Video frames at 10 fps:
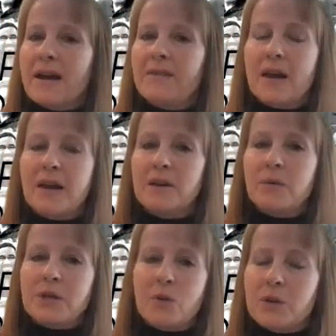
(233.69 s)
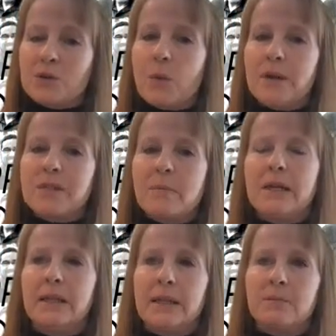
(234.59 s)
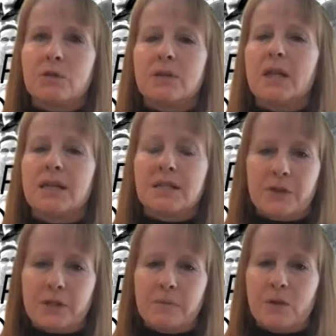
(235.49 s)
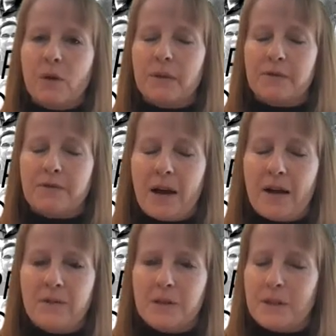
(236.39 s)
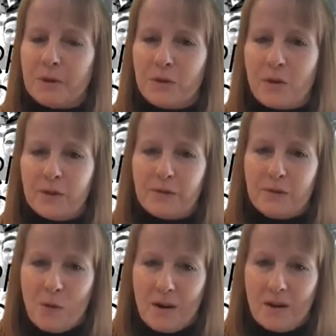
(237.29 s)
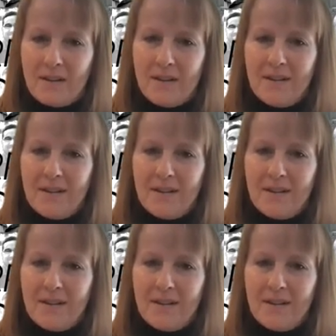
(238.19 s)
And then it just wasn't a big leap to realize if there's something wrong with the 5, there's something wrong with the 4,